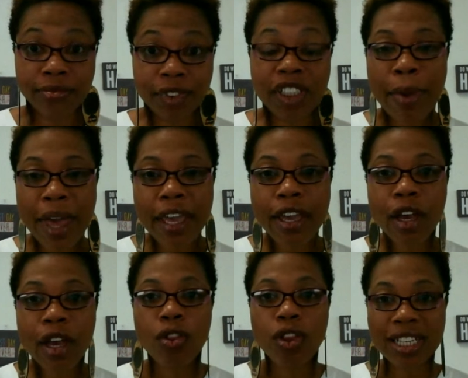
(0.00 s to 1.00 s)
to make
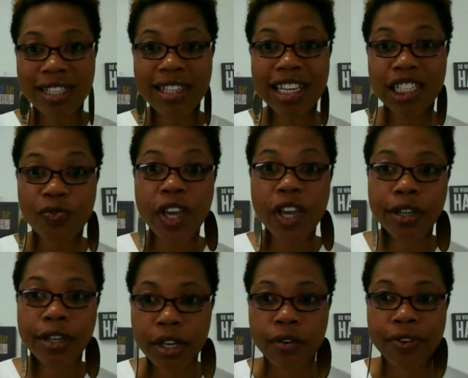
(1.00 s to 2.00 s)
the 6
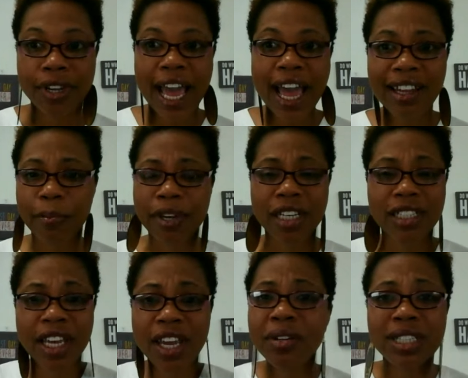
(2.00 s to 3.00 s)
figures a reality?
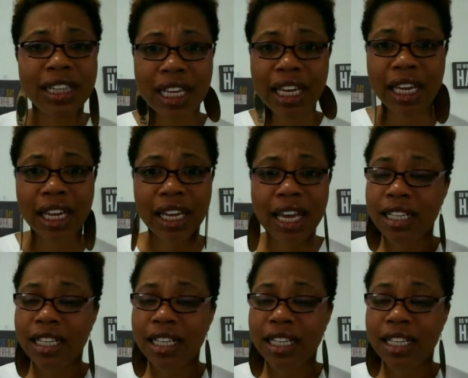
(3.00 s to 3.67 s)
Because here's the thing,